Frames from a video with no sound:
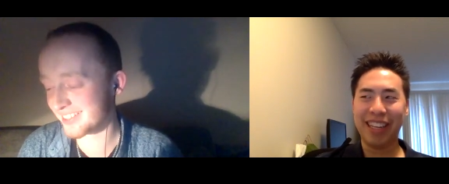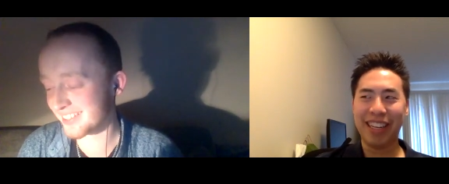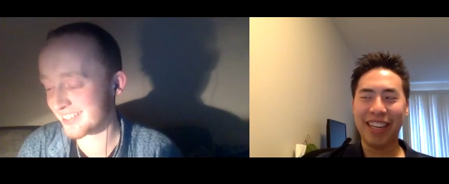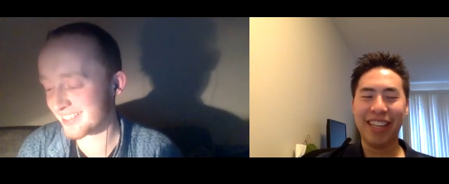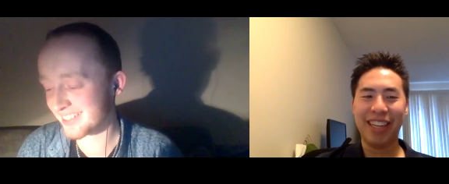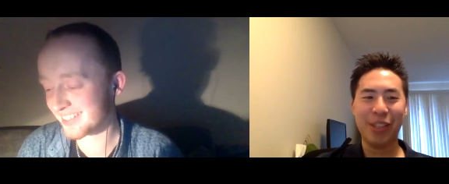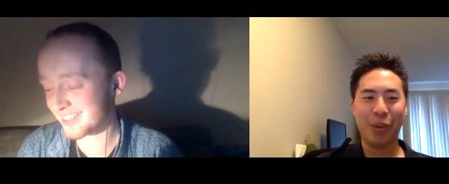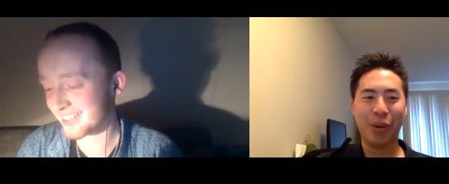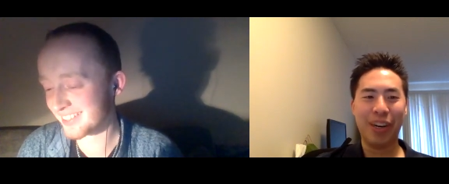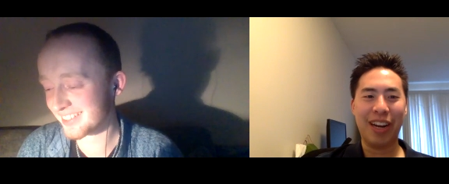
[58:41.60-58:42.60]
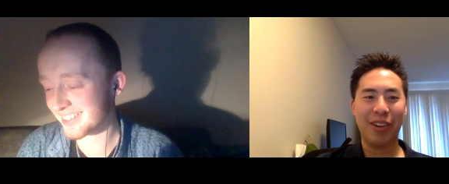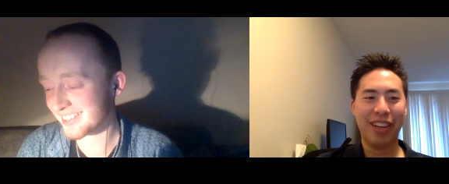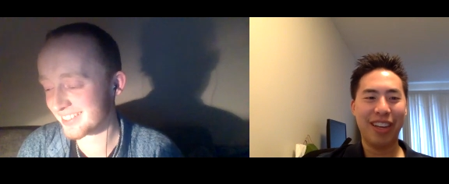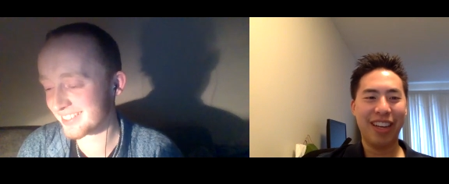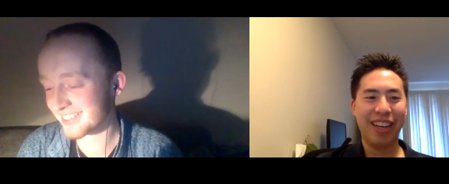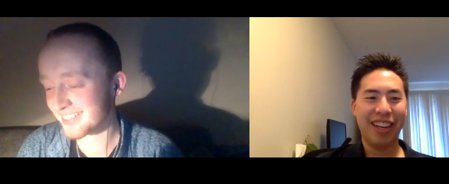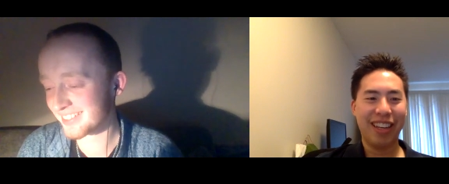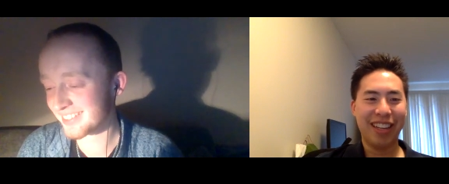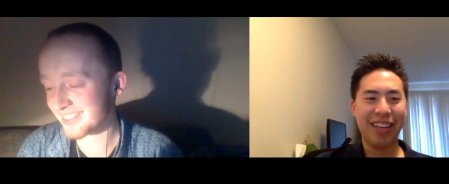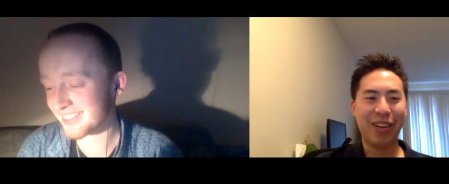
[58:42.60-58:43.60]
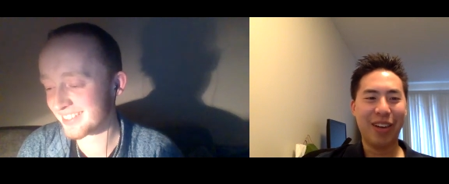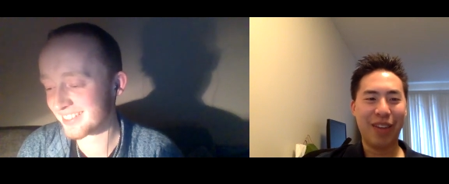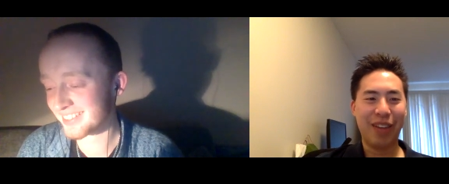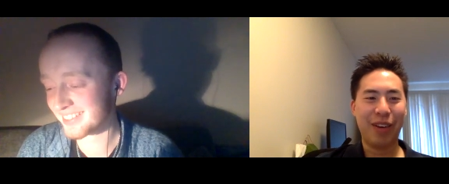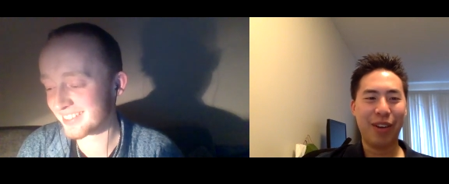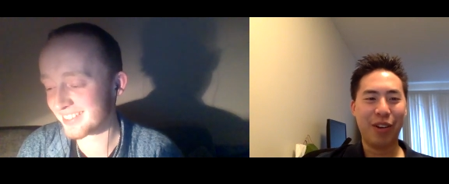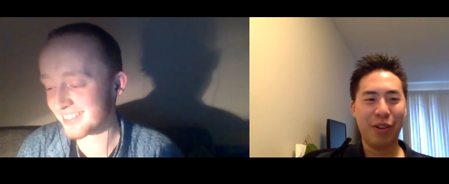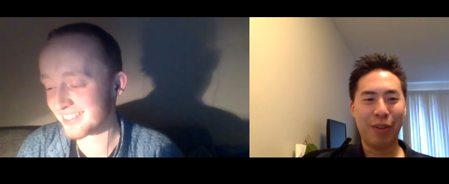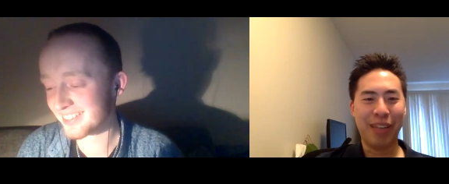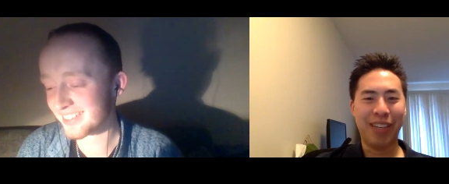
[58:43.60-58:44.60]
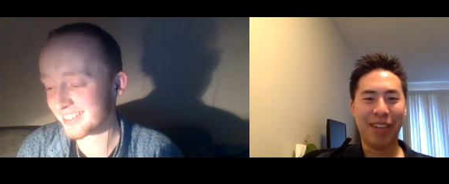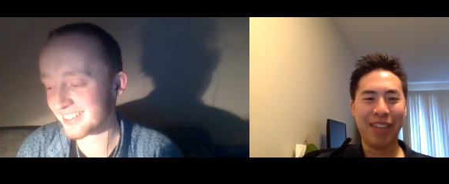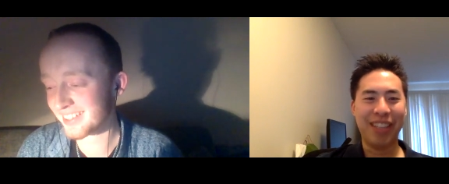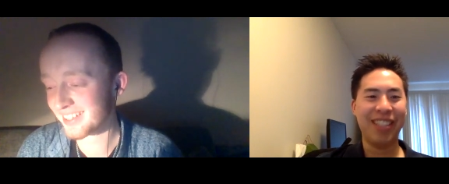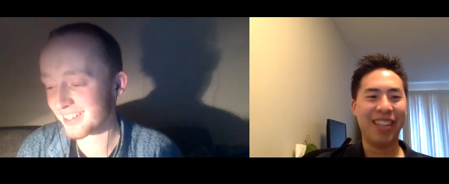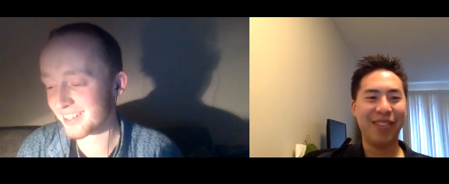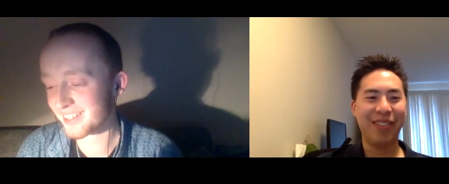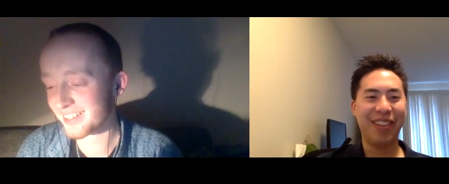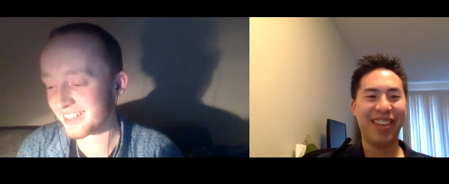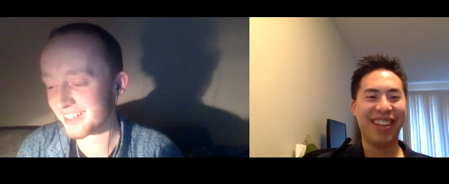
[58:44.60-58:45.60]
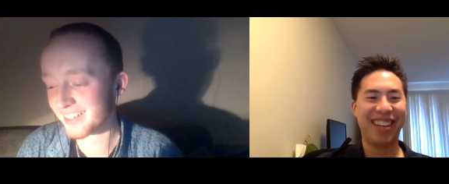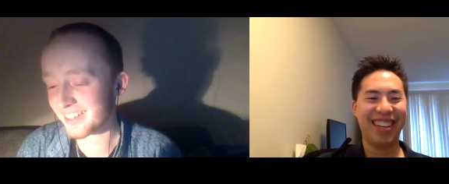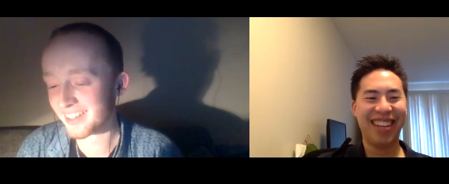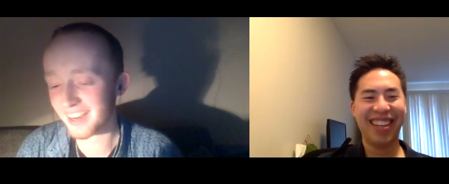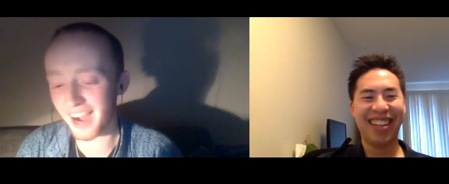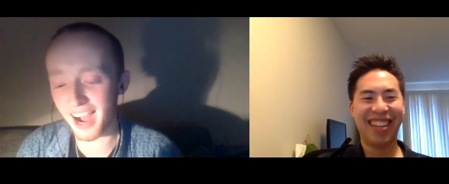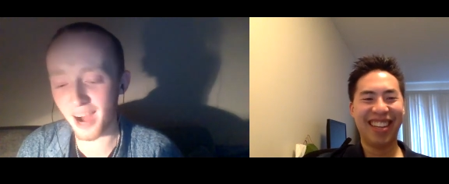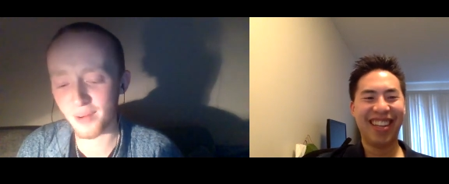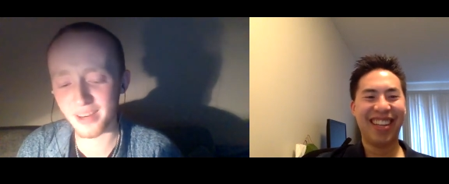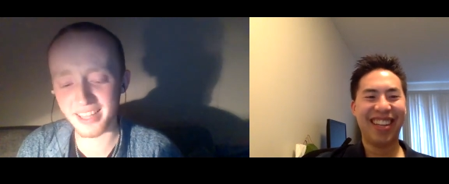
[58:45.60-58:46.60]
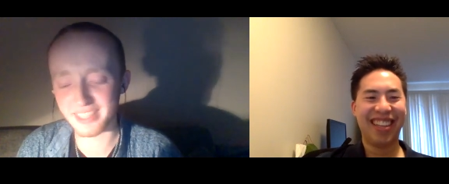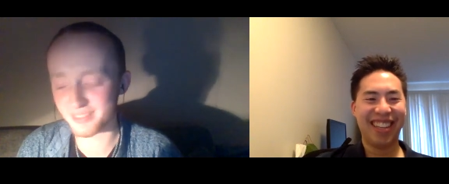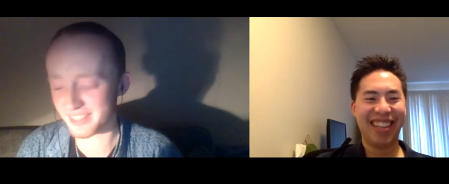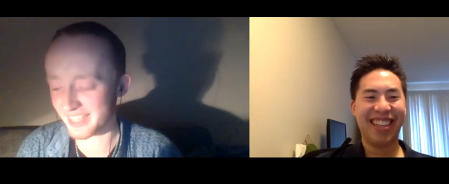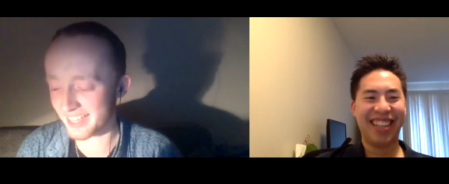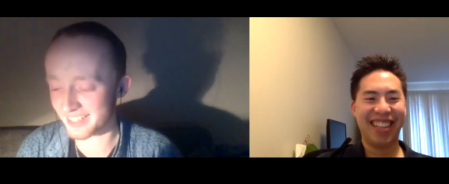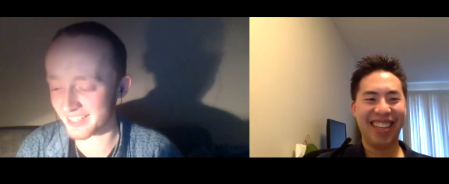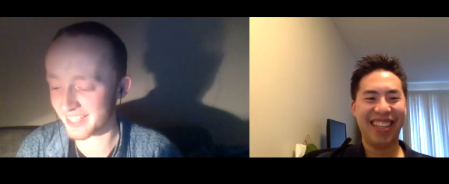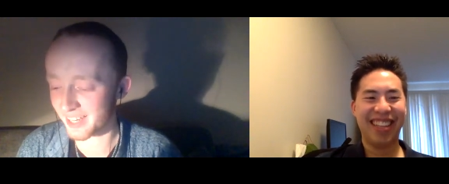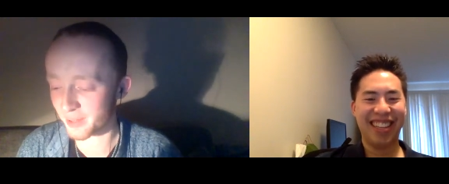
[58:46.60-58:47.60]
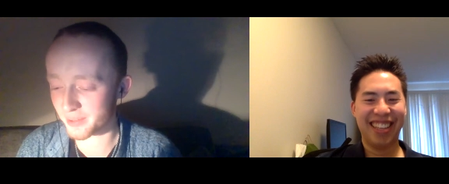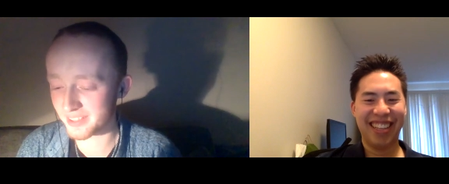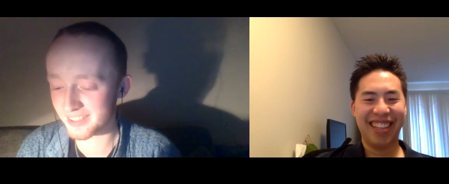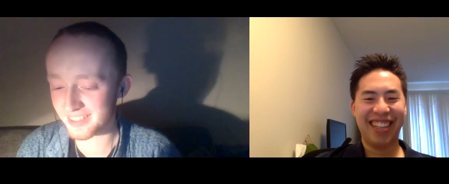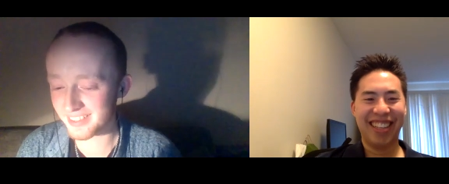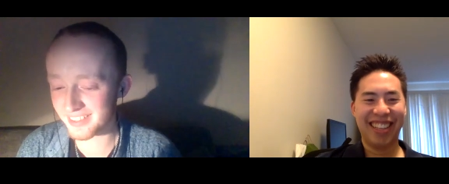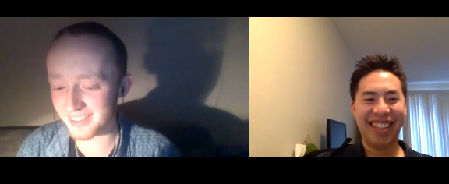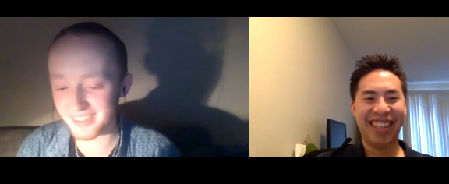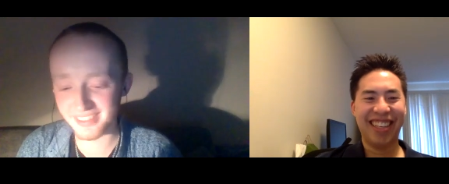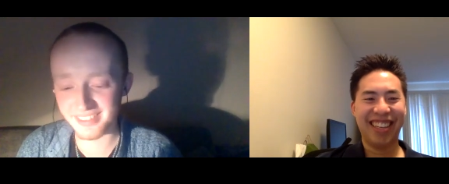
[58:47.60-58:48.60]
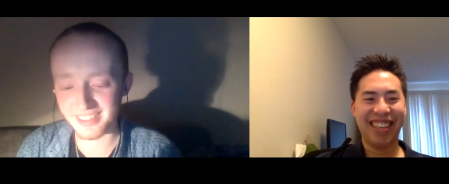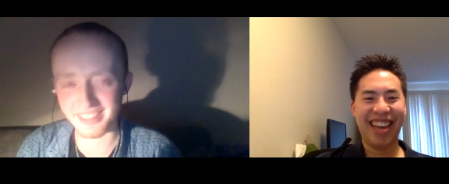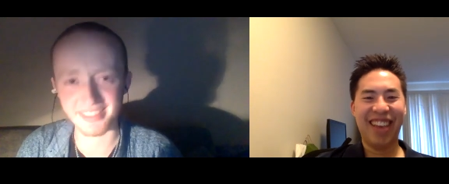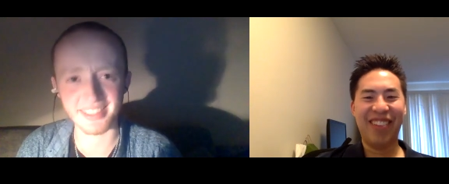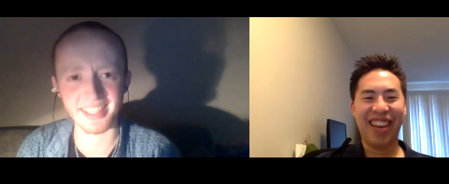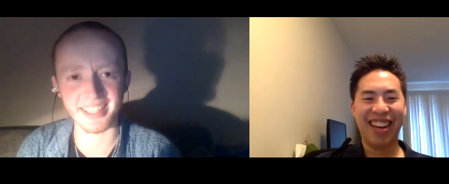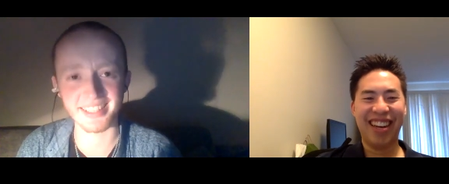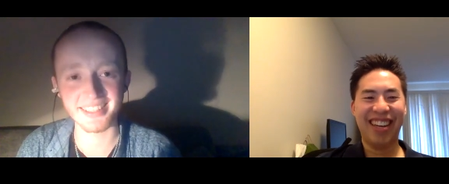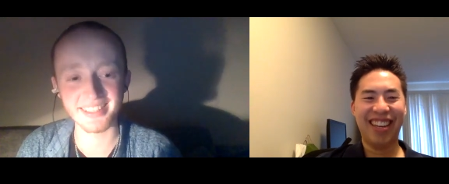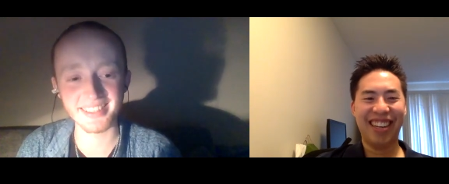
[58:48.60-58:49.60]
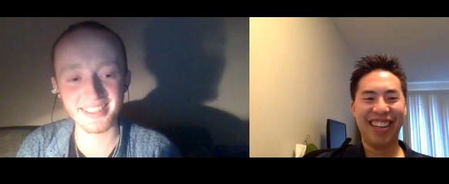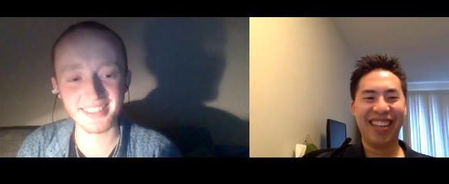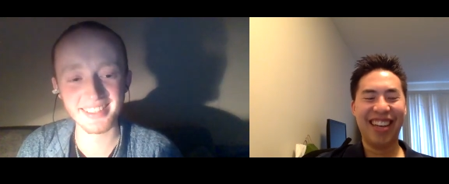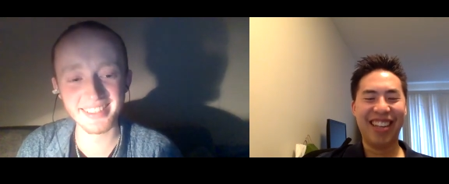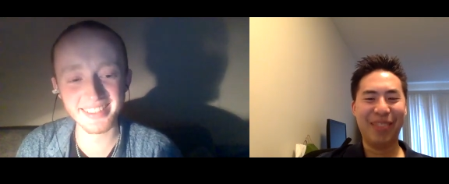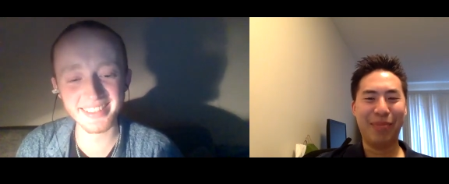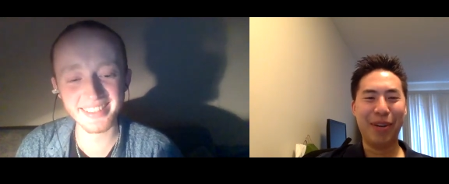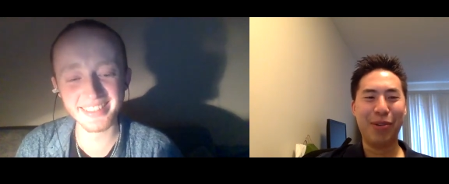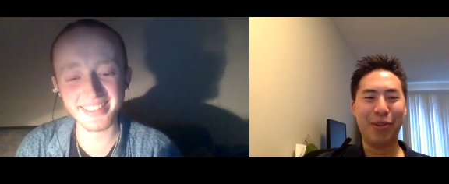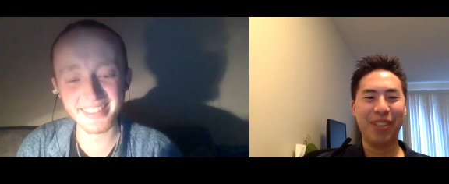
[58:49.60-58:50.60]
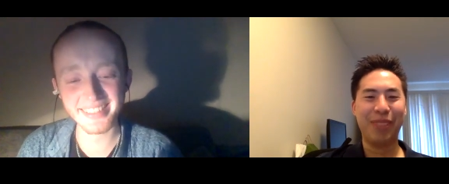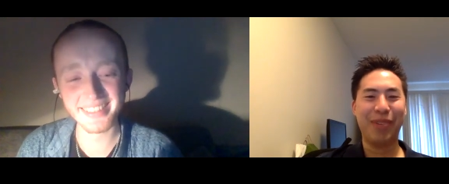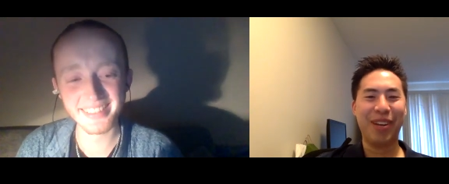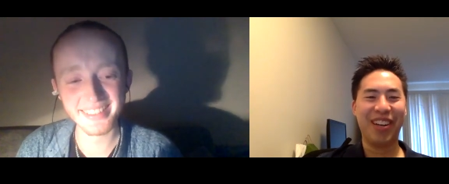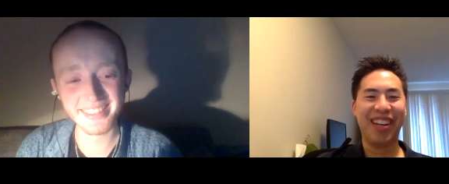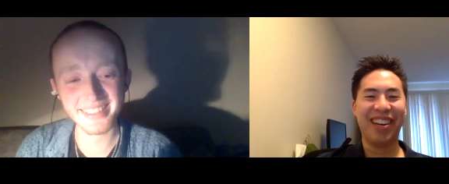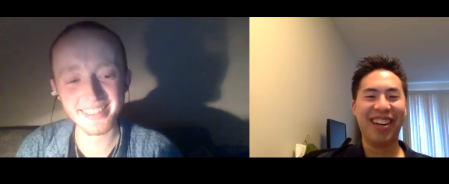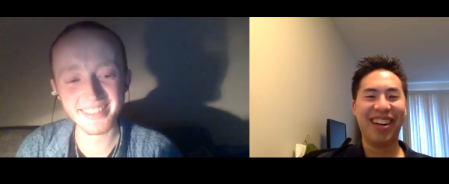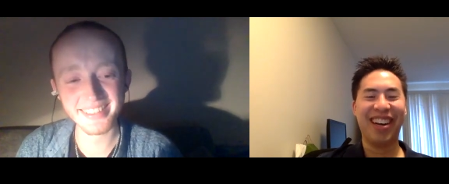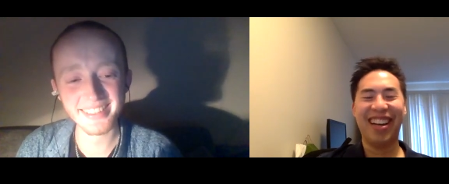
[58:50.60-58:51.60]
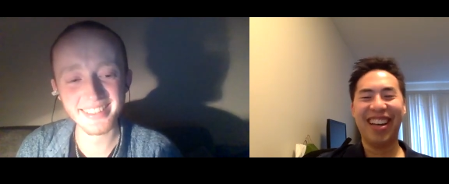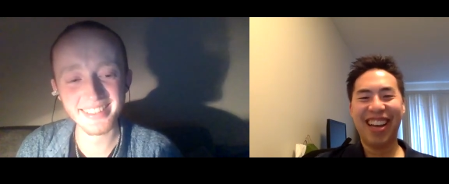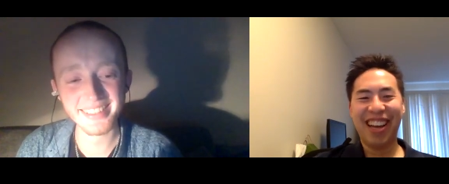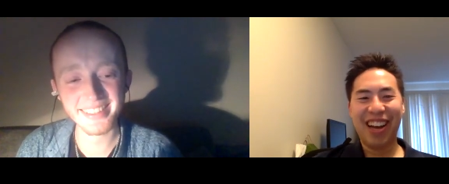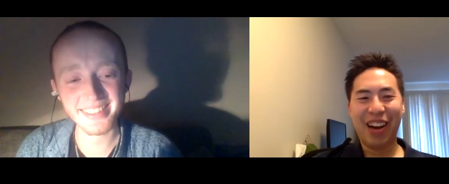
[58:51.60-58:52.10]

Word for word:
Speaker 1: the store now. You know, kind of like, you know, you buy cigarettes and stuff. I
Speaker 2: want to live in Canada now.
Speaker 1: That's sad. Man. Yeah, it's pretty cool. It's pretty good here. All